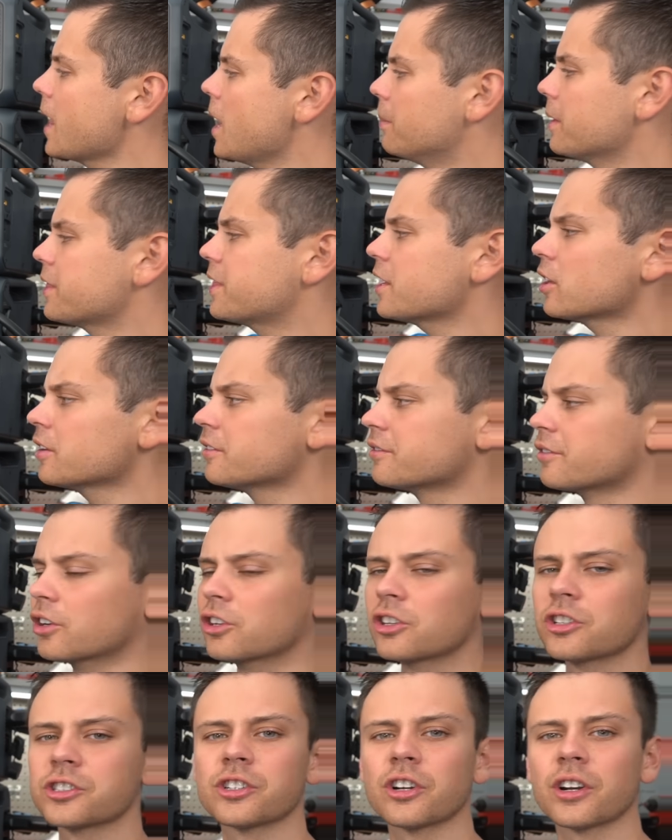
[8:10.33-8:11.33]
But their
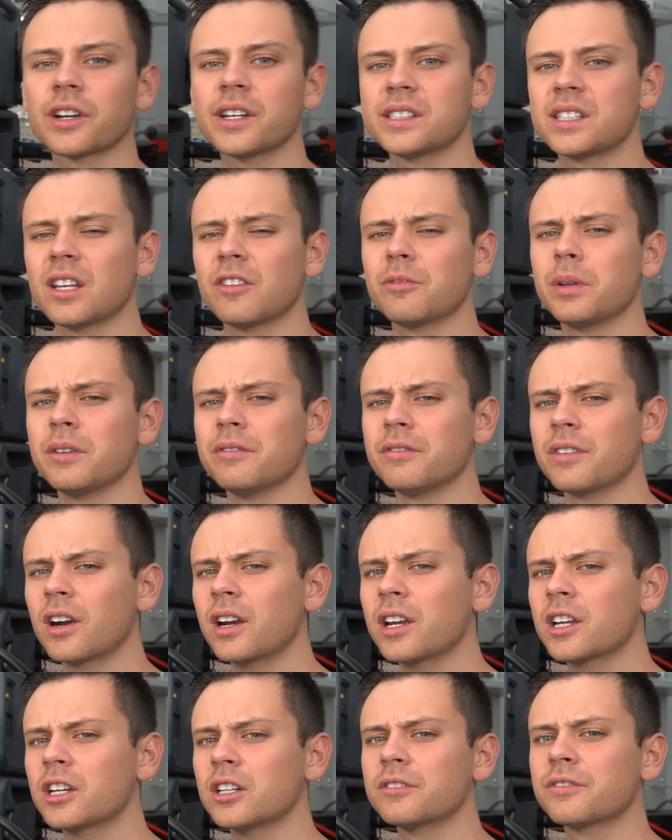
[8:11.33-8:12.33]
inverter circuits have been
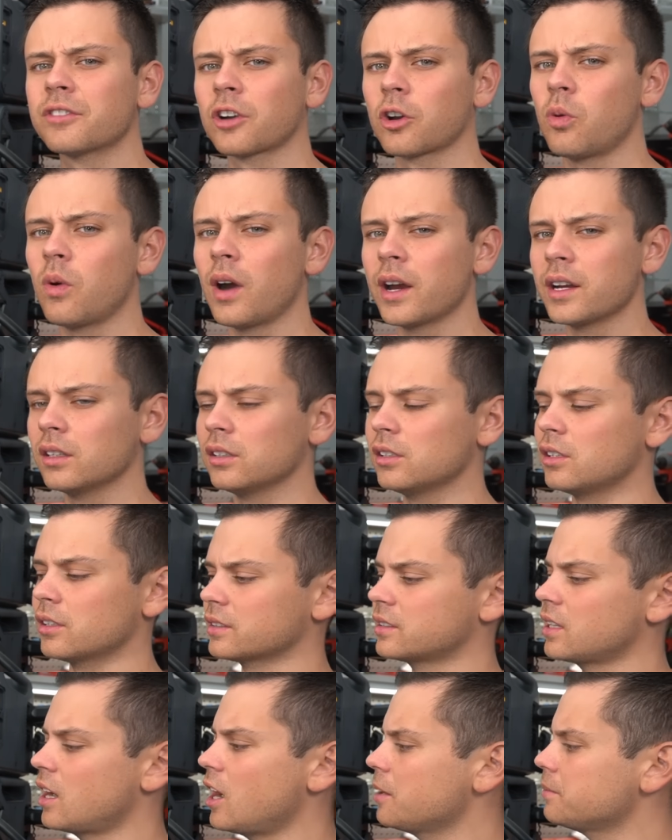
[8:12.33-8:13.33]
very good for quite a long
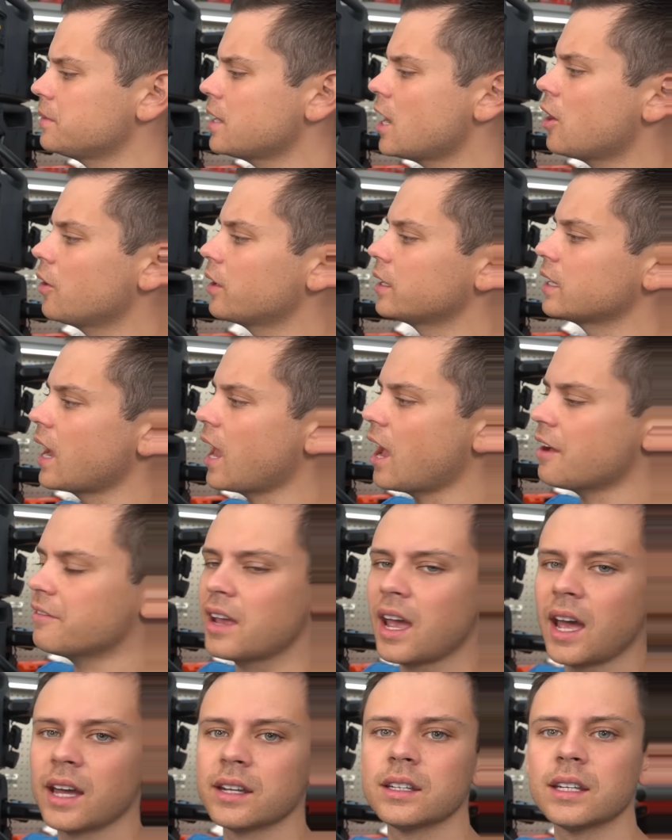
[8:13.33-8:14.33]
time now, and I haven't
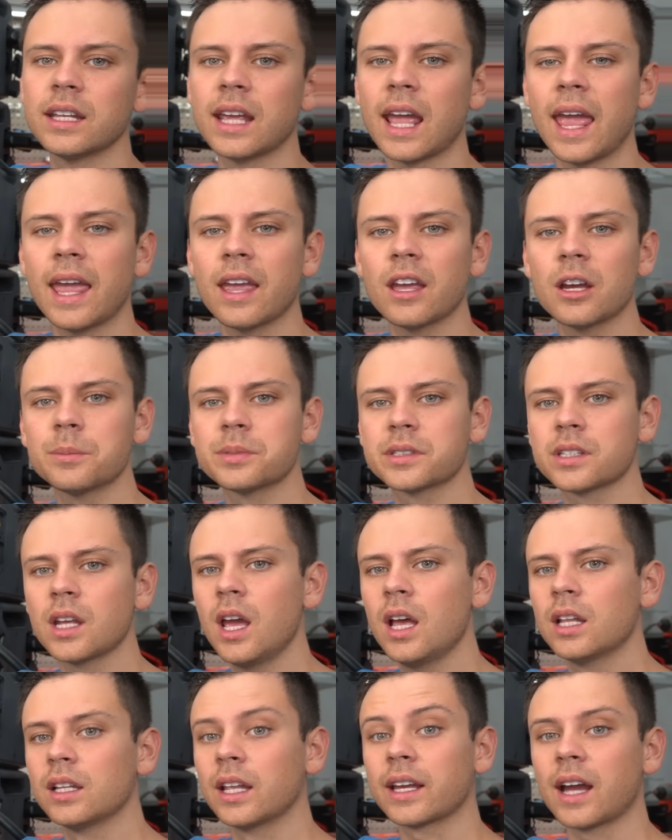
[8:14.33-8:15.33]
had any hangups
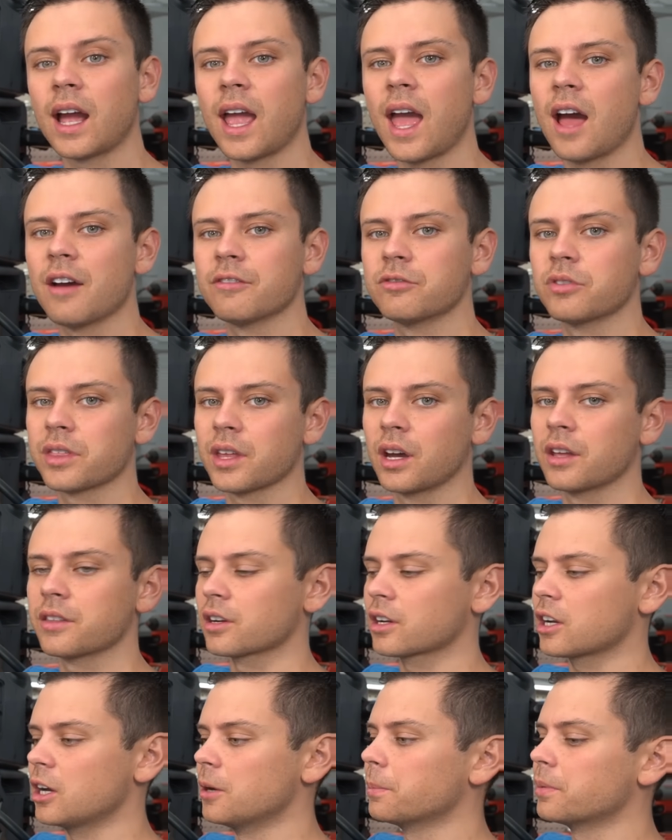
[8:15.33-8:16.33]
like I have with
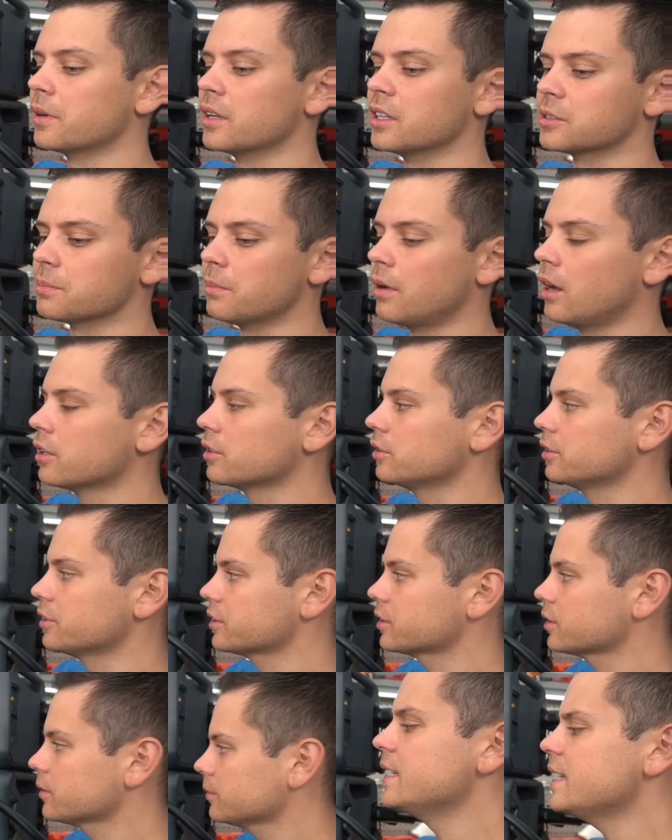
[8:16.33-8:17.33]
other companies'
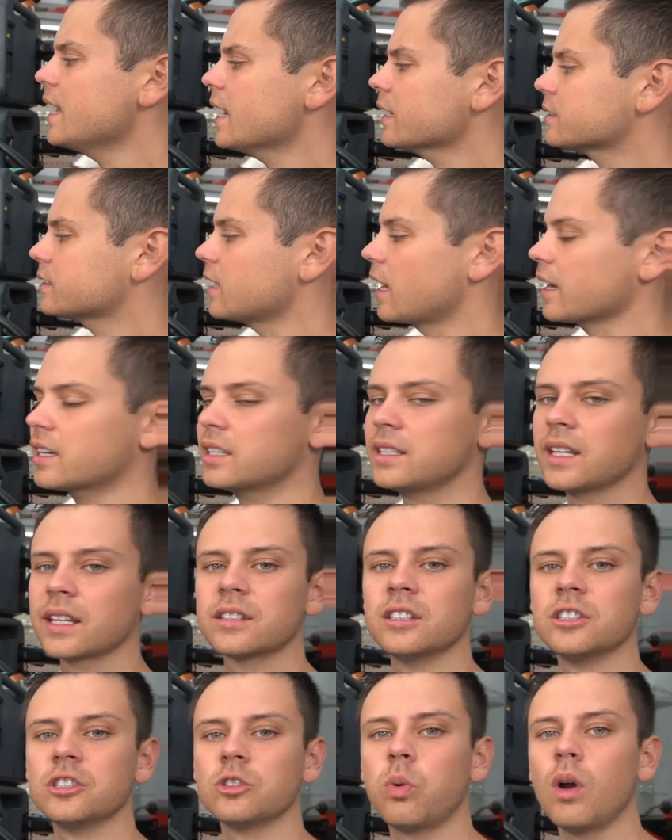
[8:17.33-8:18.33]
models. Next, I
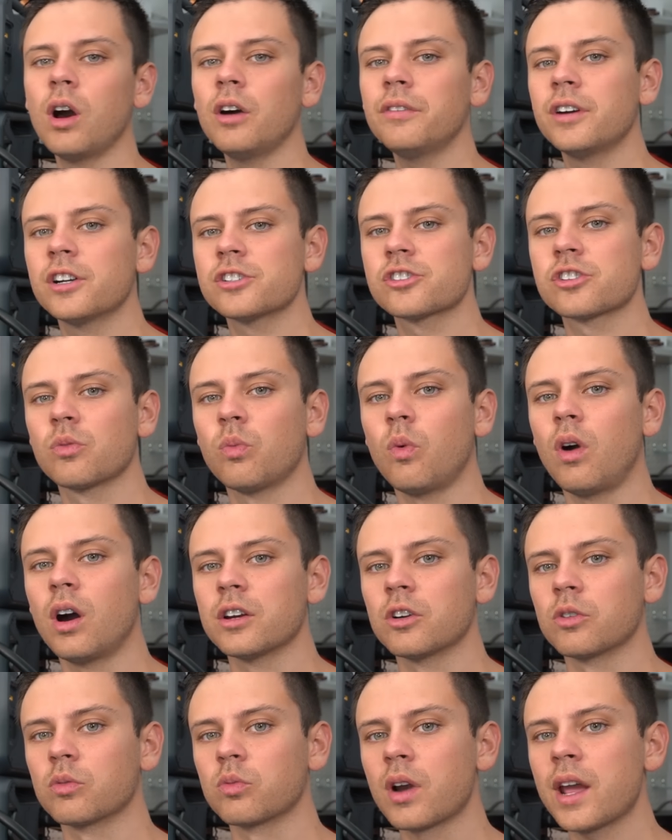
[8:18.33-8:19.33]
connected 1200 watt
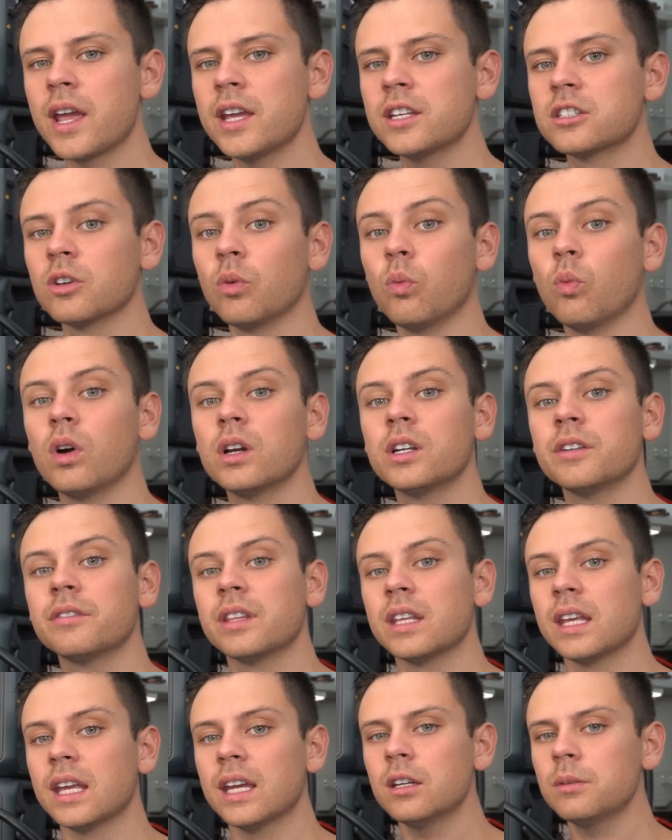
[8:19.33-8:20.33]
array to one of
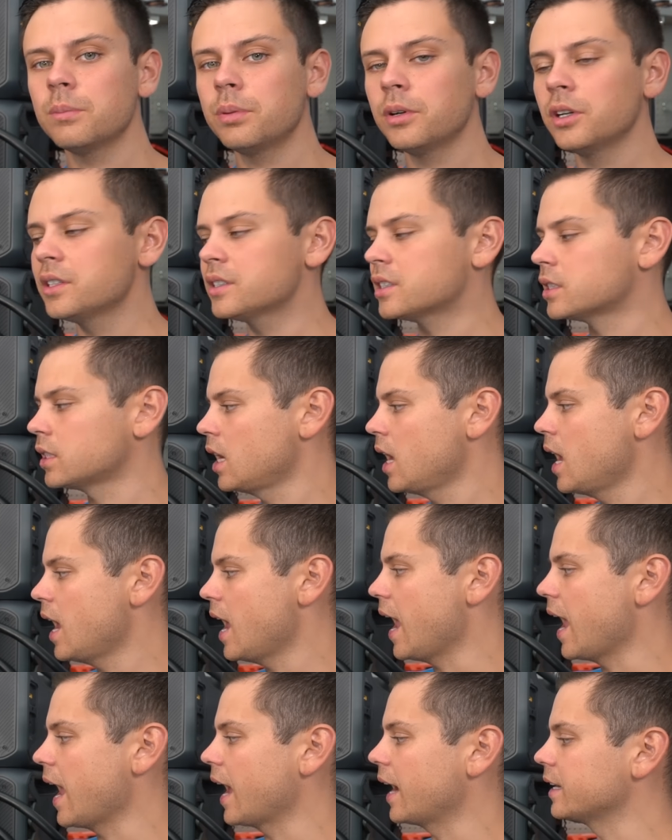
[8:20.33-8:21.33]
the inputs,
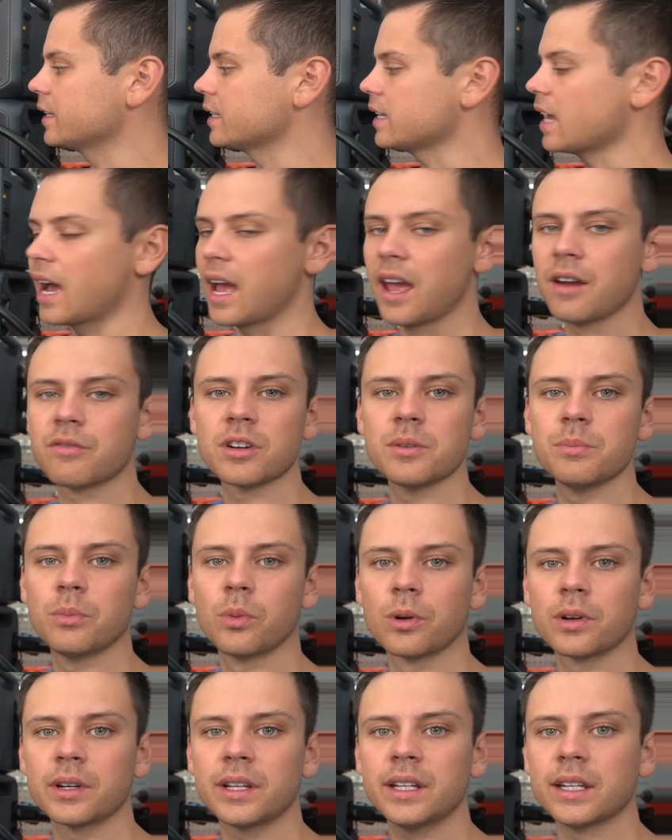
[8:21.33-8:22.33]
and yeah, every
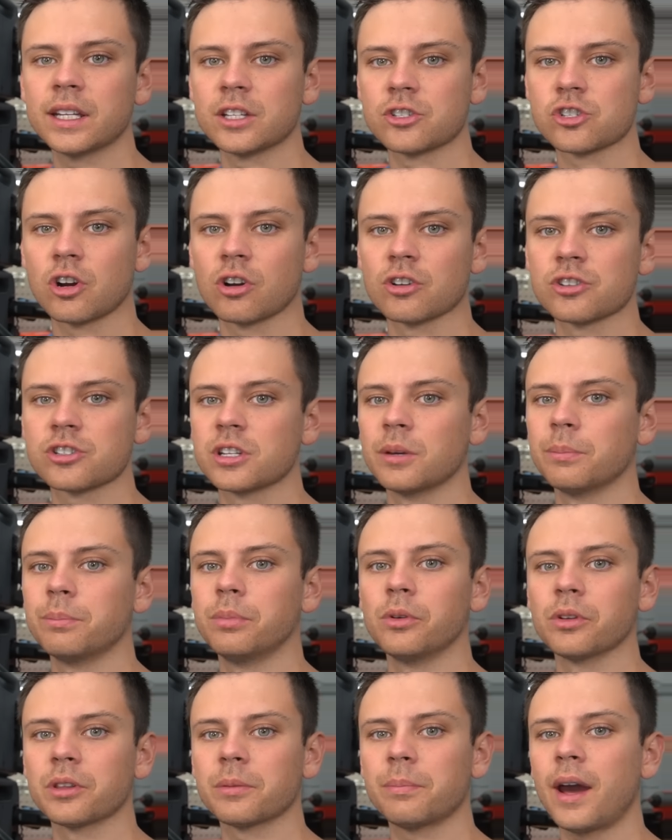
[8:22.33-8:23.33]
morning it charged up
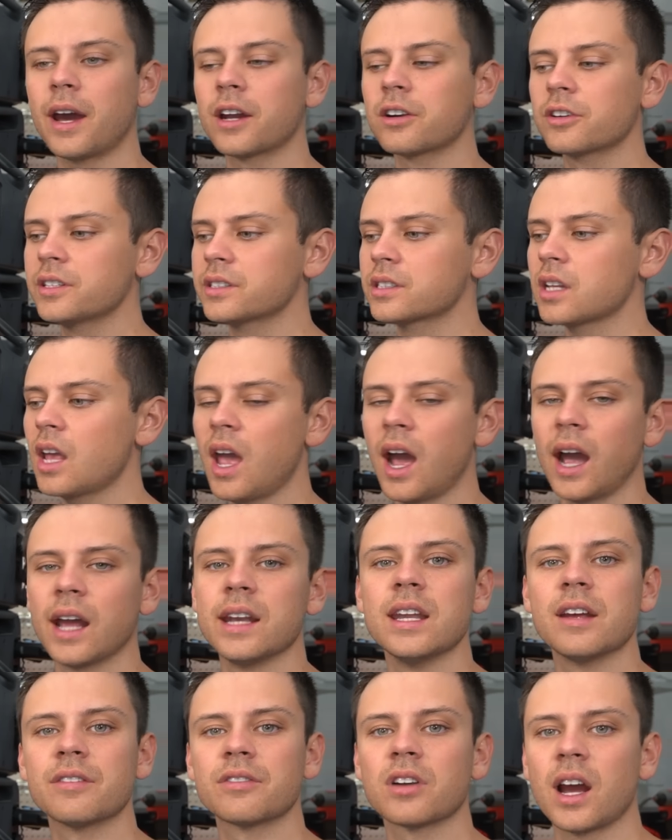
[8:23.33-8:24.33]
both batteries. I
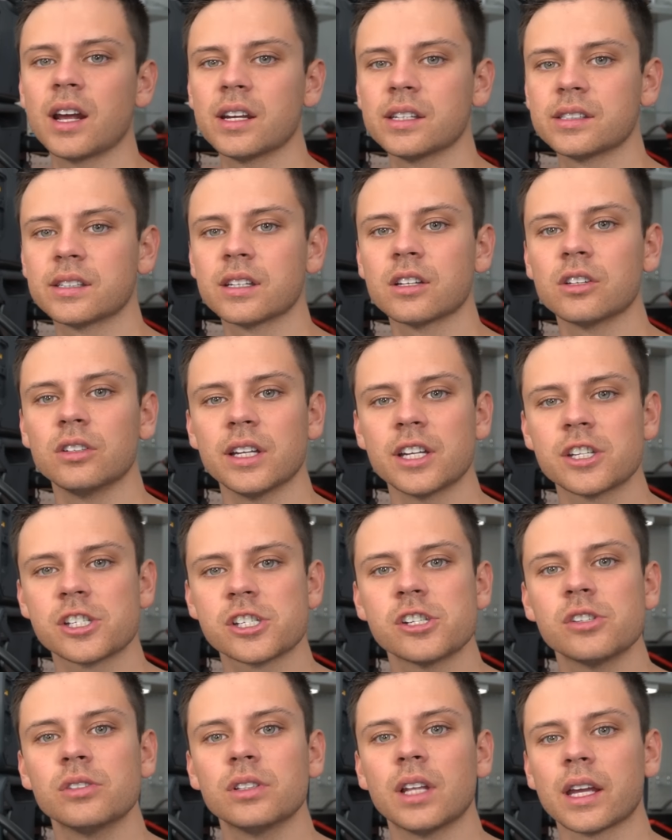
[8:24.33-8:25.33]
never had a single
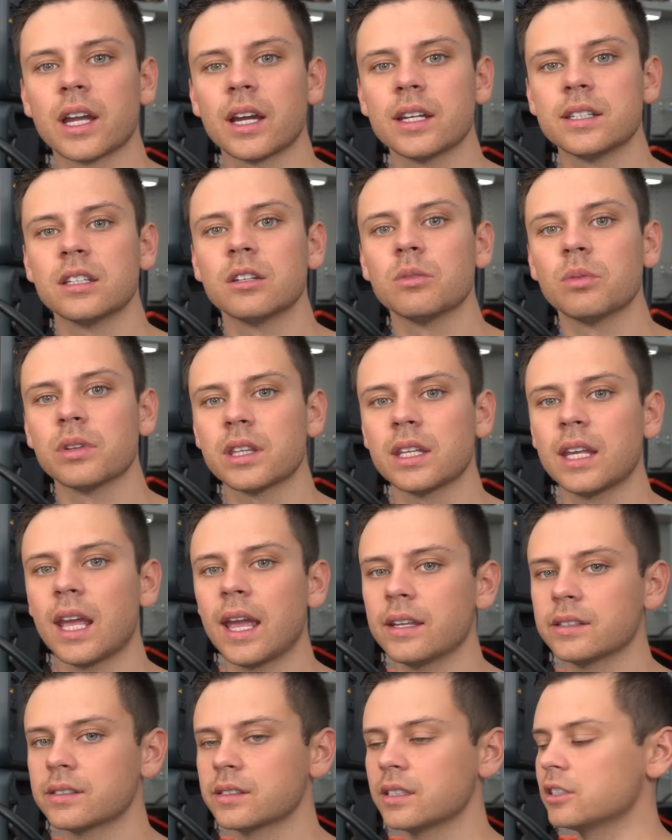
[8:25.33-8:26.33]
issue like I did with
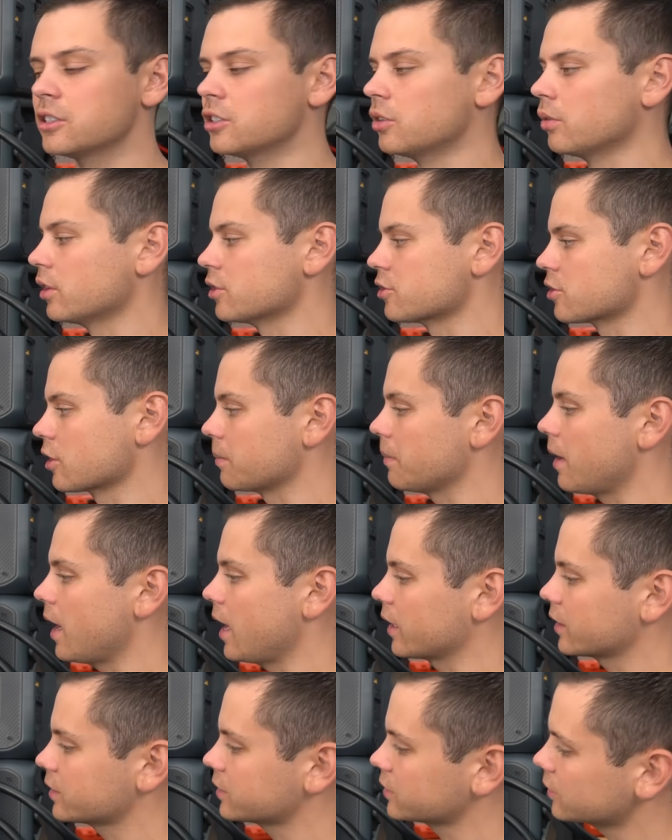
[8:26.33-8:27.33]
the AC200
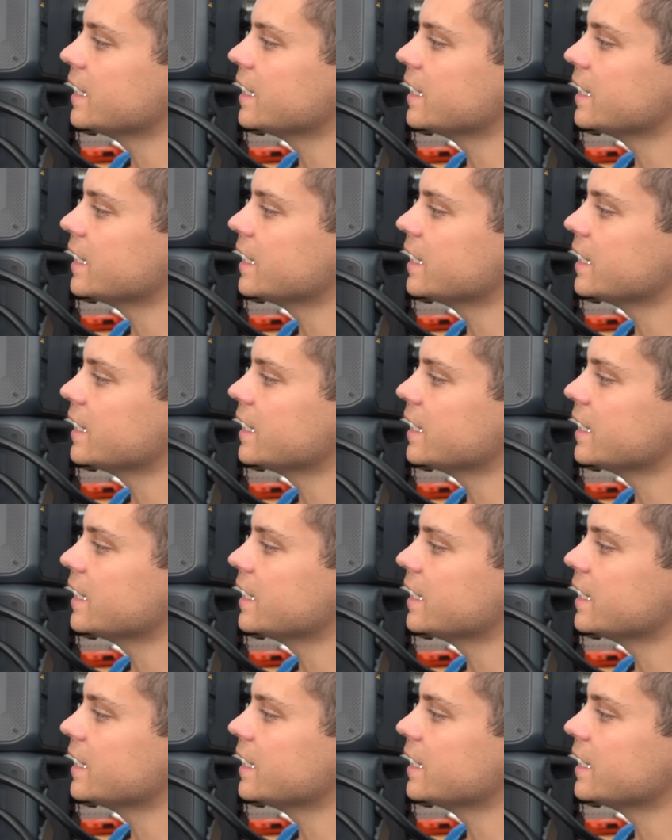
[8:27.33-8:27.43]
Max.